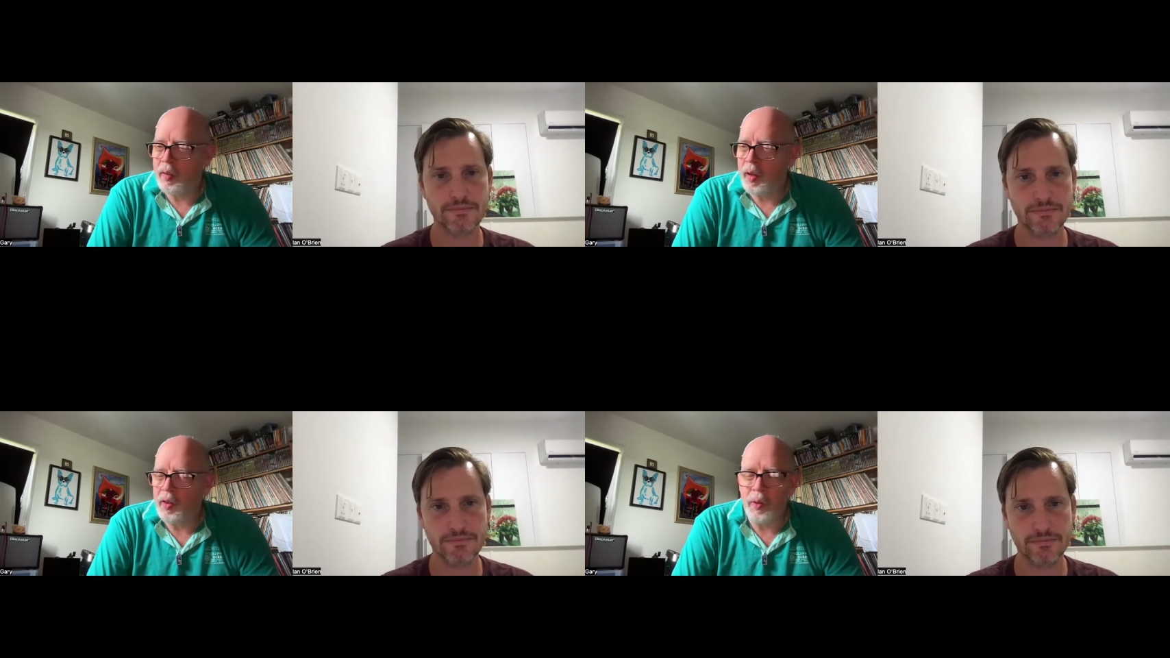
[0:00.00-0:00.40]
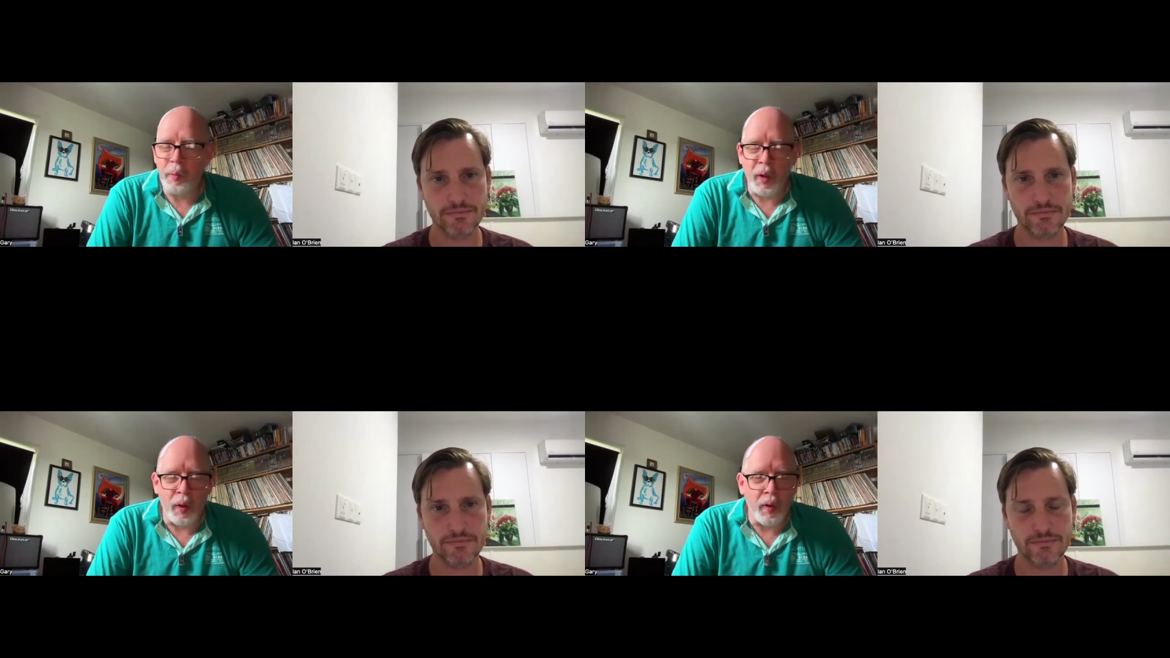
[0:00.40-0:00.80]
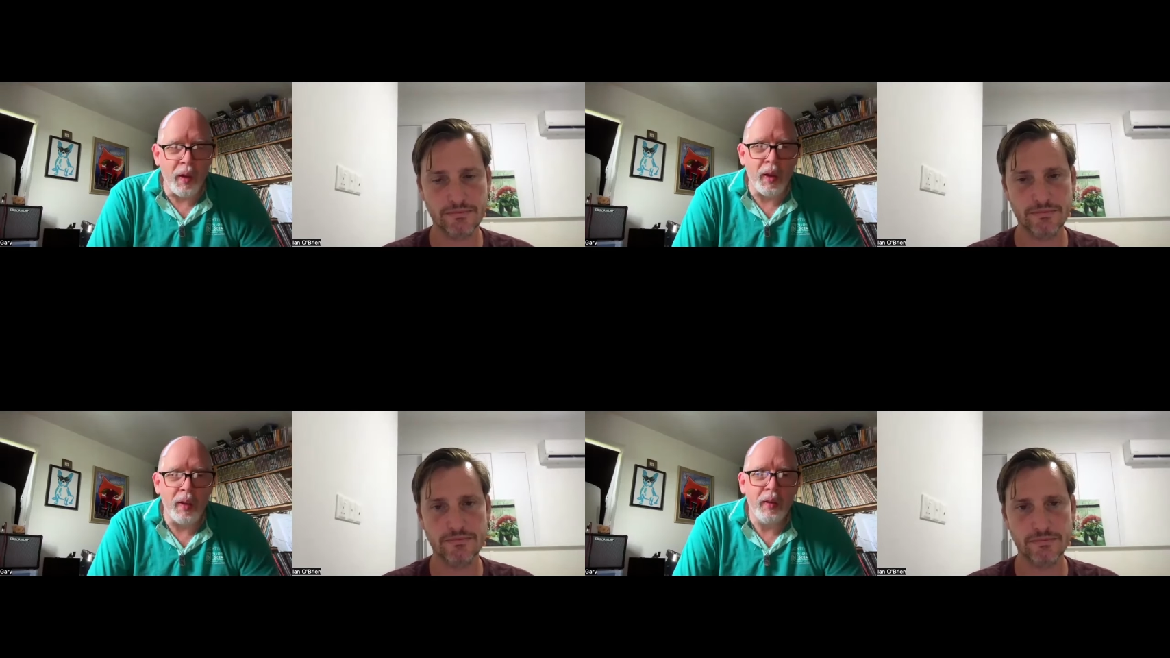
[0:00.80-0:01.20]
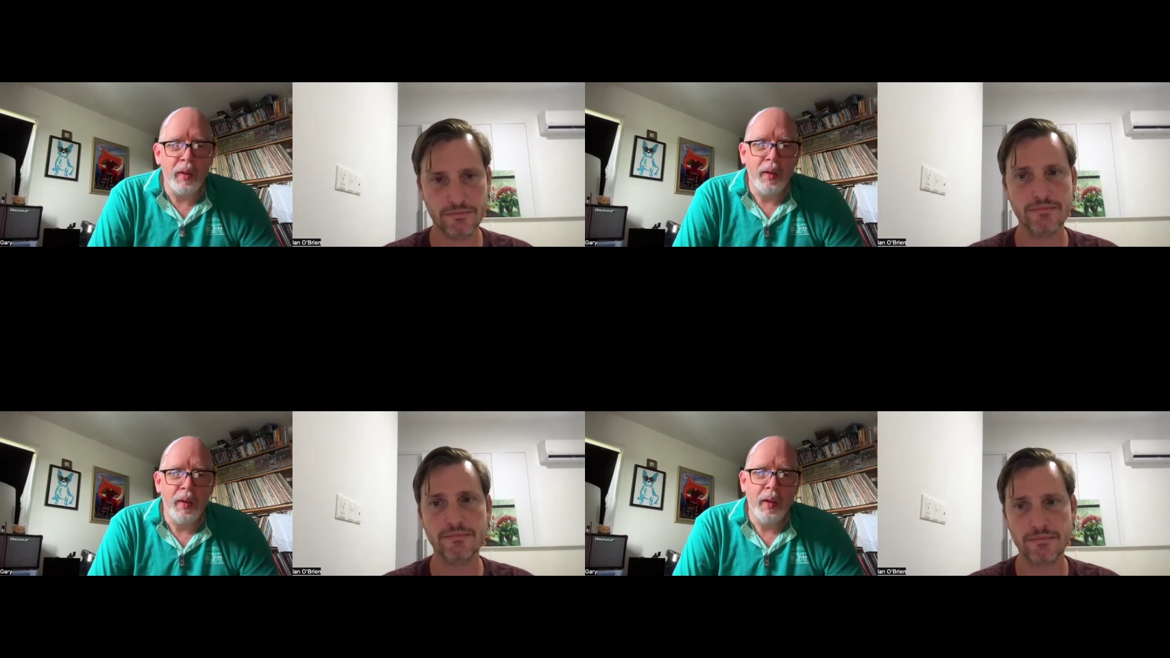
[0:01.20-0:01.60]
Speaker 1: it's smoother.
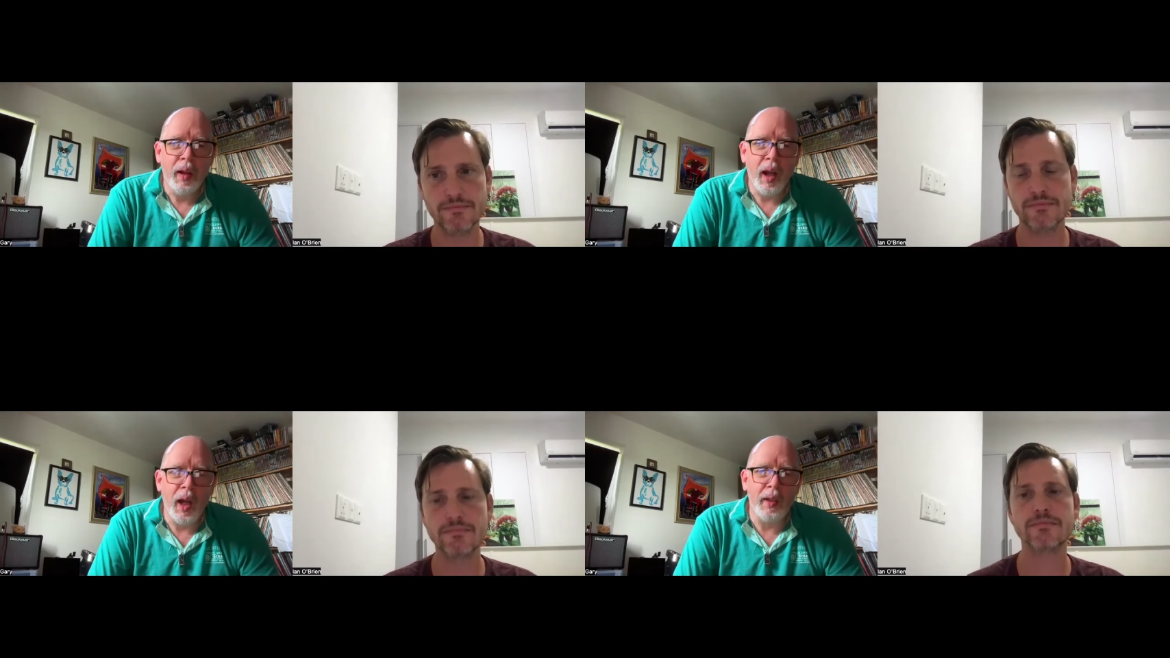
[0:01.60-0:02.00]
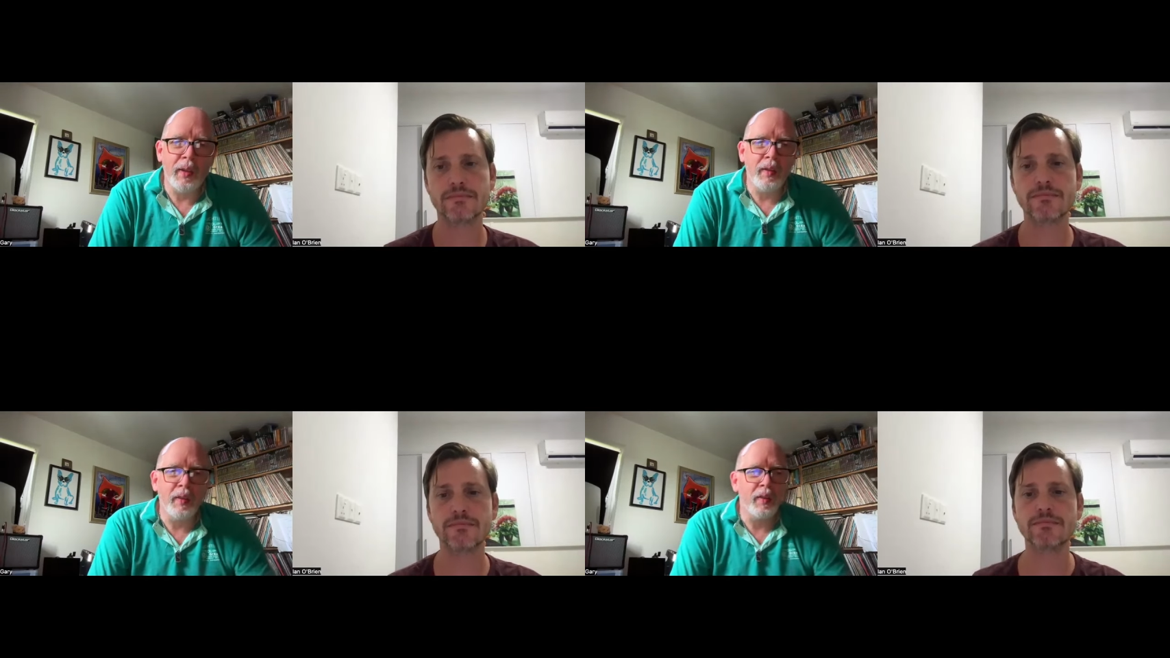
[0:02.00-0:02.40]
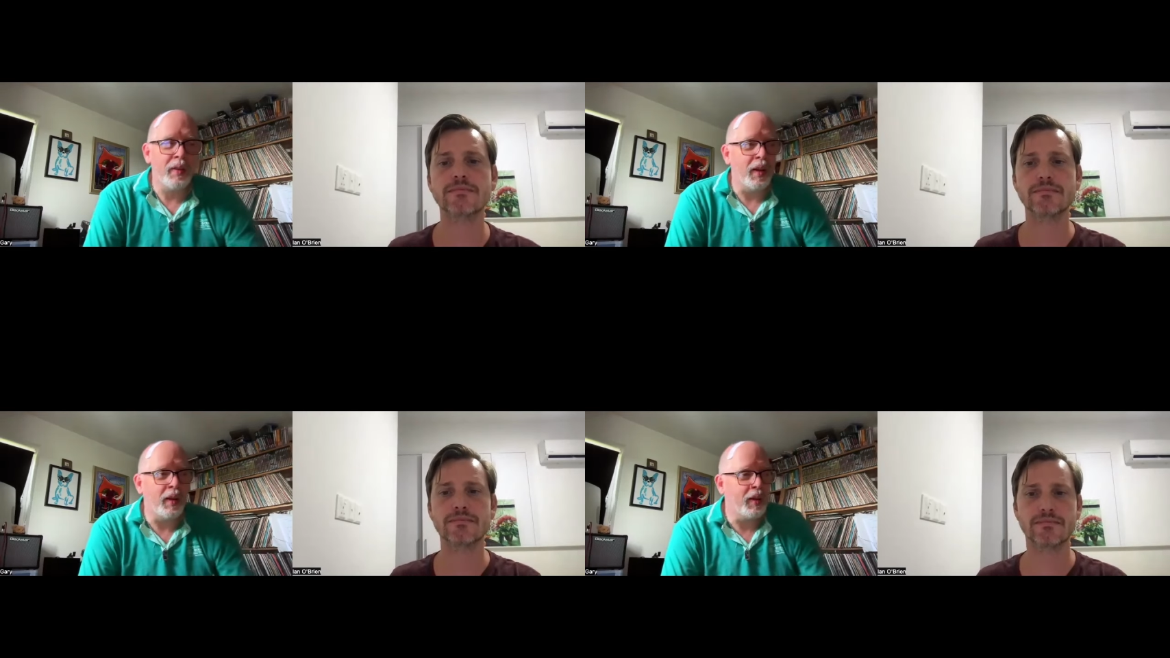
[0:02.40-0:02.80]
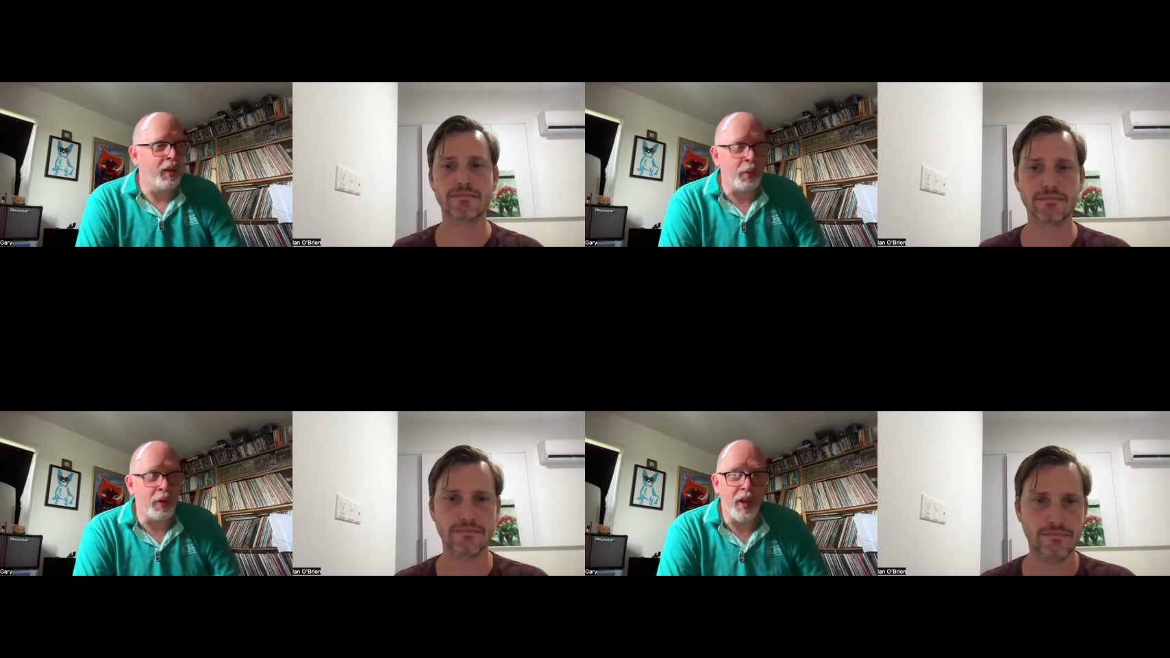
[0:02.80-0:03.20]
And a
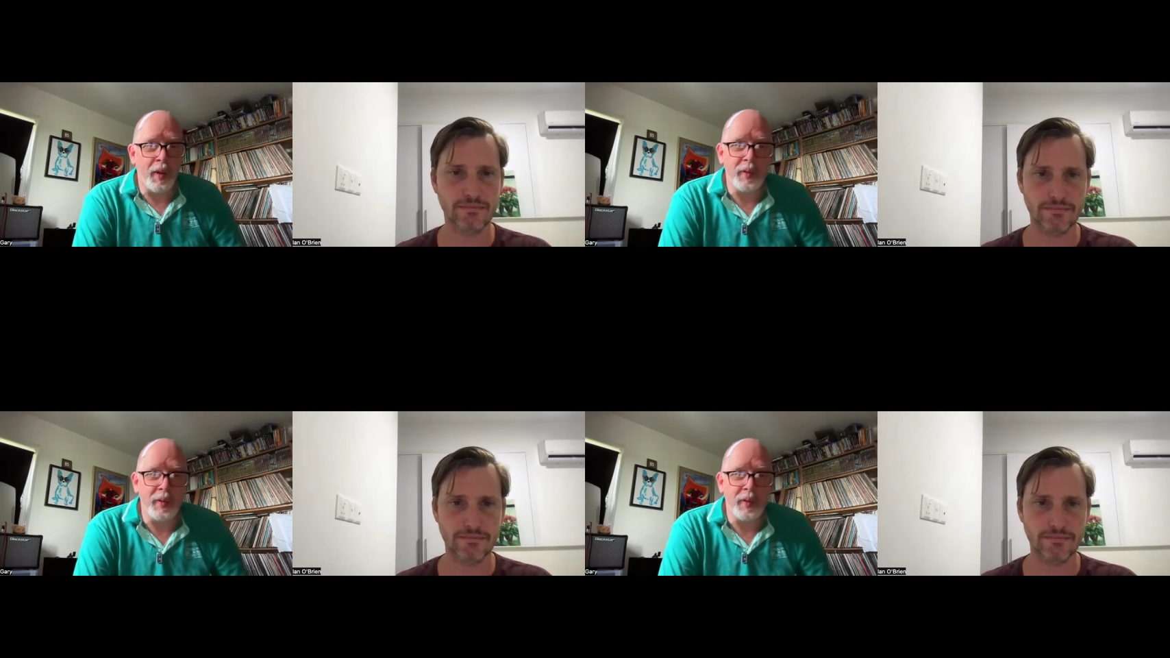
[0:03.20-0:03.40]
couple of times